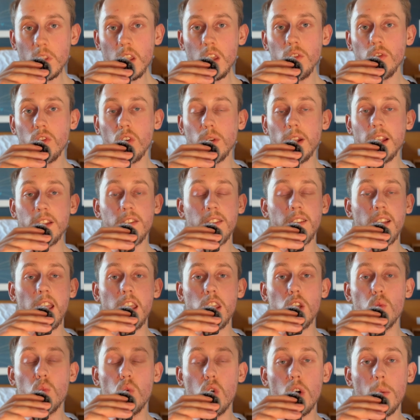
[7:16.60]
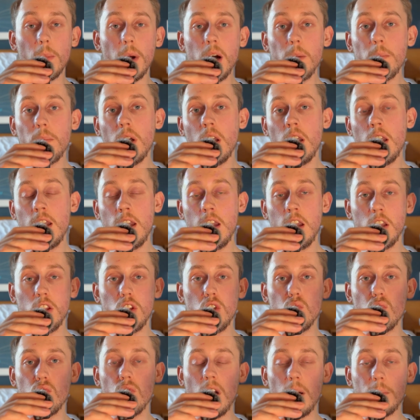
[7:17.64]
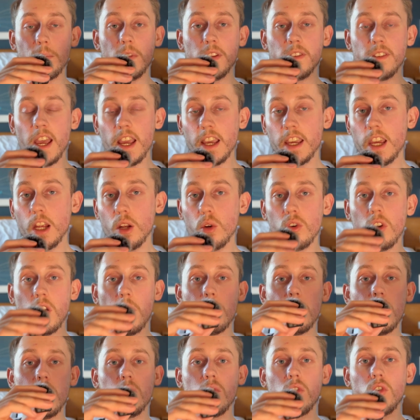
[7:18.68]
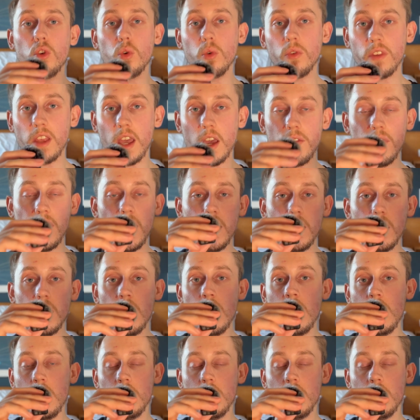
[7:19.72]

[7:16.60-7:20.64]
So let's say you warm up, you grab the 10 kilo dumbbells, you do a set of 8,